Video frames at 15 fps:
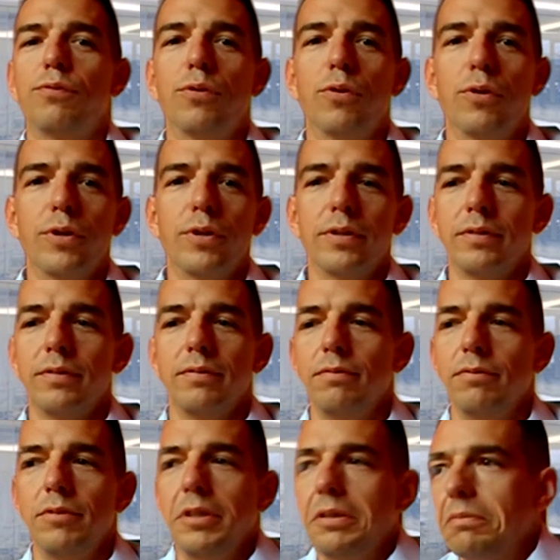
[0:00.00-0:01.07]
for
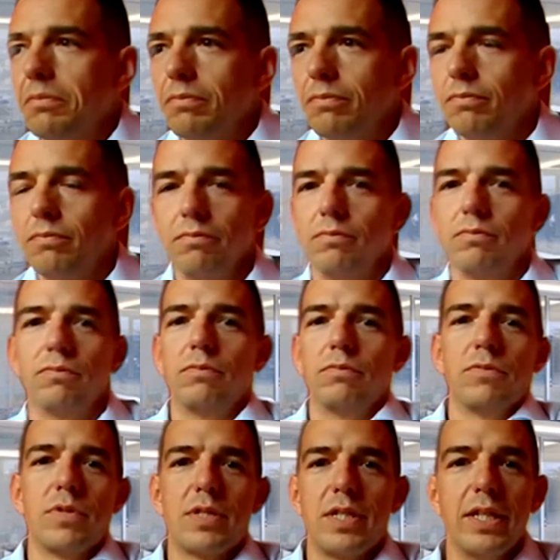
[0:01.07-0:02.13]
the
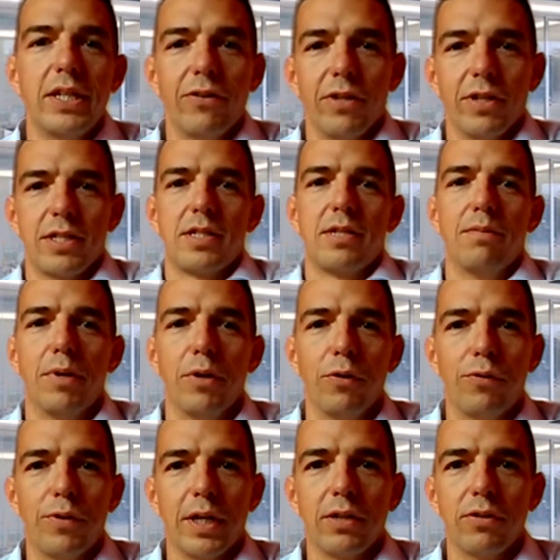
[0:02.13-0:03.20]
serious
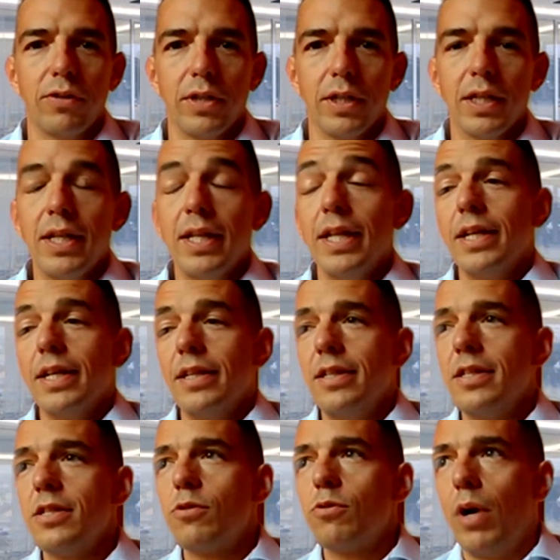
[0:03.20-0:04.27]
manufacturing.
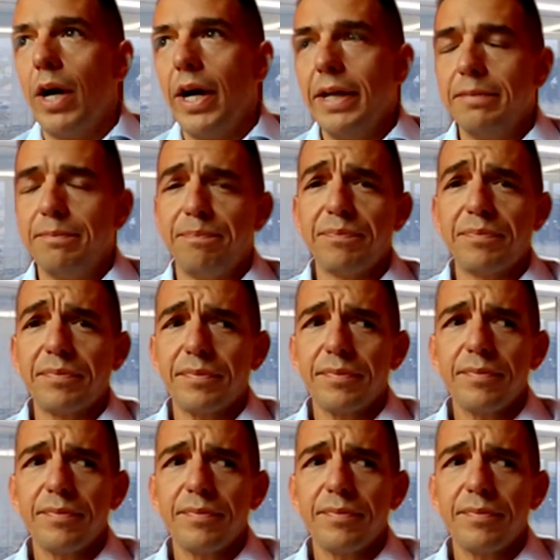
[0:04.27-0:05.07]
This is why